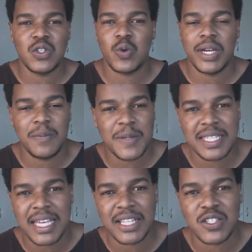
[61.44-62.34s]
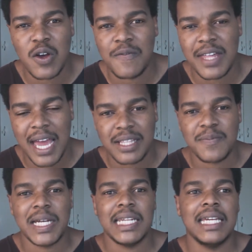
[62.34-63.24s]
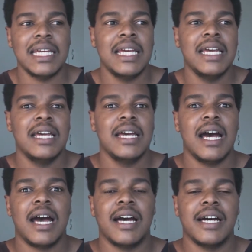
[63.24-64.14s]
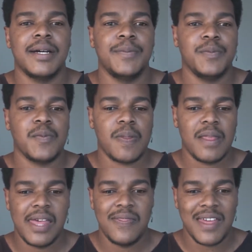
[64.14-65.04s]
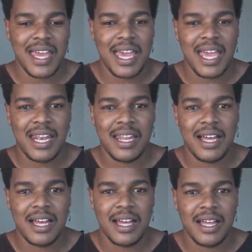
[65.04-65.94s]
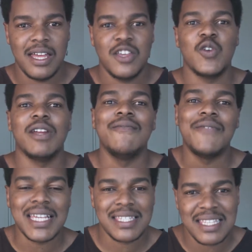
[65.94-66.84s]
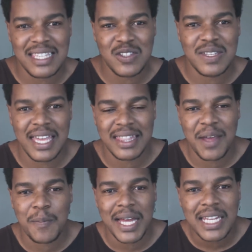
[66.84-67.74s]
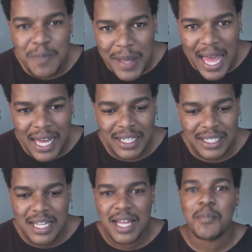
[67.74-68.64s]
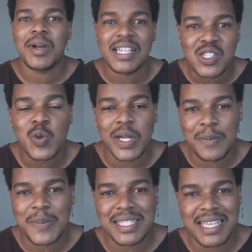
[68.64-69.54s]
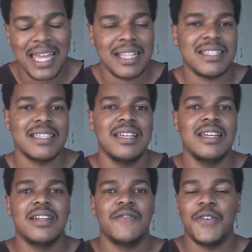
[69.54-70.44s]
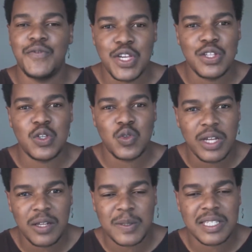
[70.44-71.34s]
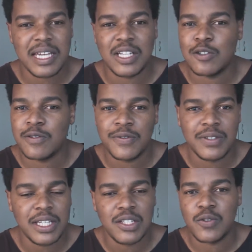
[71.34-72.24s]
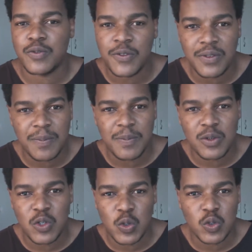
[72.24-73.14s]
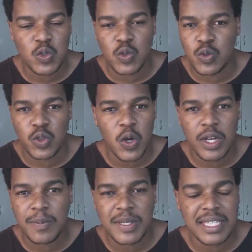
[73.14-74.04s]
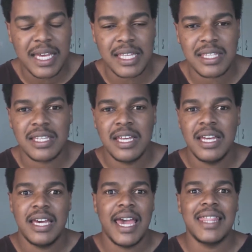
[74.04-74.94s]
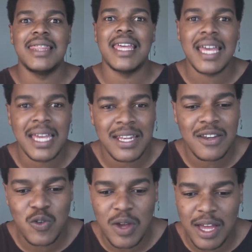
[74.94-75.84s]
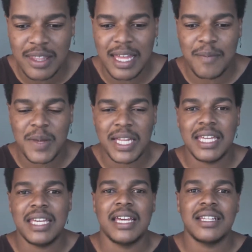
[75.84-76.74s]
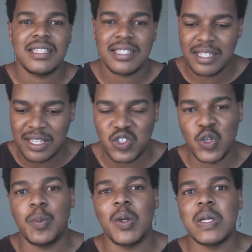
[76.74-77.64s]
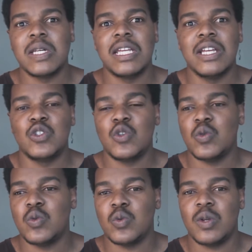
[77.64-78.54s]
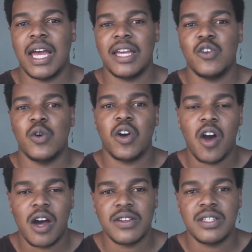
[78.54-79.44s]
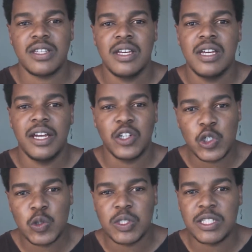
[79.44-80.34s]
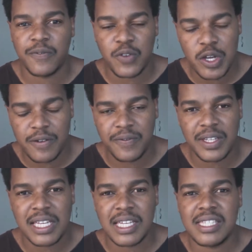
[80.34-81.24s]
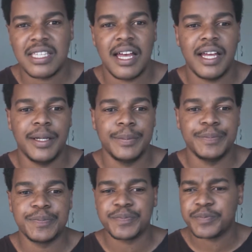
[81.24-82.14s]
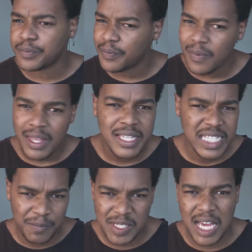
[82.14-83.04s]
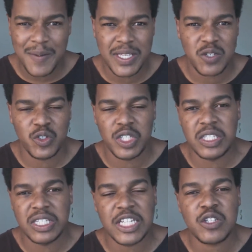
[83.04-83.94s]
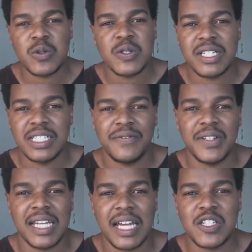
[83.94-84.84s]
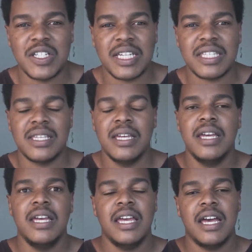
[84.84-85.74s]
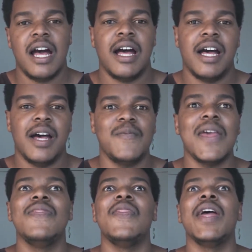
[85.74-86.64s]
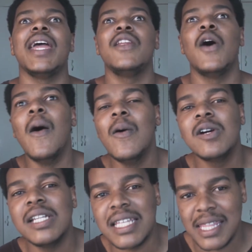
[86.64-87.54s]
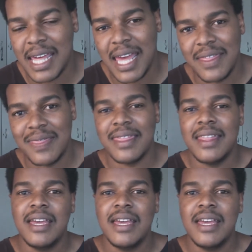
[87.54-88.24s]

20% of that money, and then your investors need to get their money back plus 20%, 15 to 20%, to 15 to 50 to 30%. And then you have that money gets distributed into like your cost, accrued deferred fees. Sometimes it's residuals in different countries, and then only then